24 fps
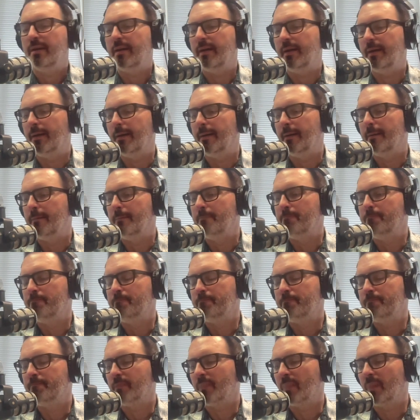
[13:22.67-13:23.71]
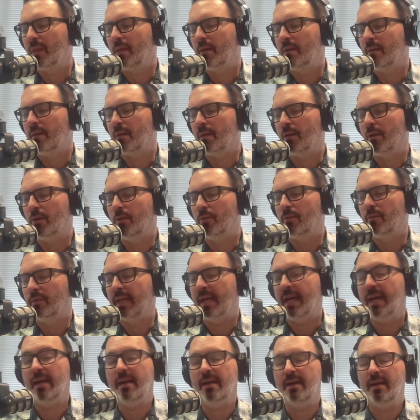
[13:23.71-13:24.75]
So
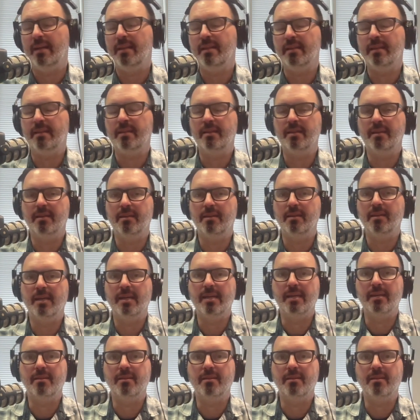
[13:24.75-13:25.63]
yeah, I think that